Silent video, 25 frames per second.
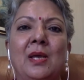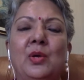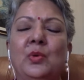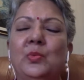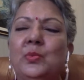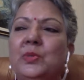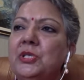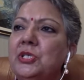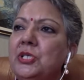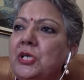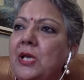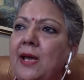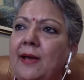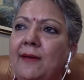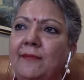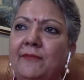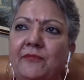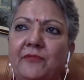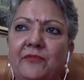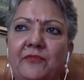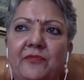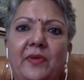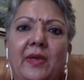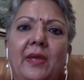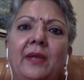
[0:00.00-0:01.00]
which have
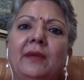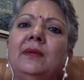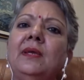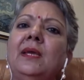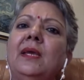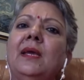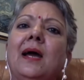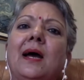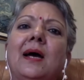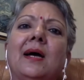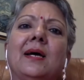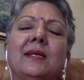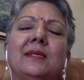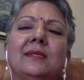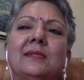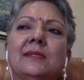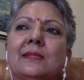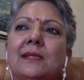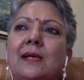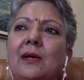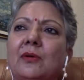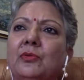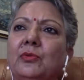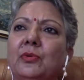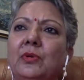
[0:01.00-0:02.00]
very high
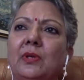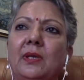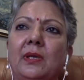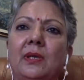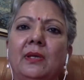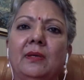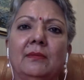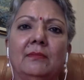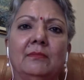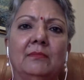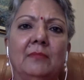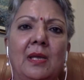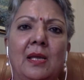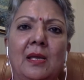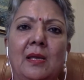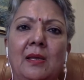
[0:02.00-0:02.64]
sounding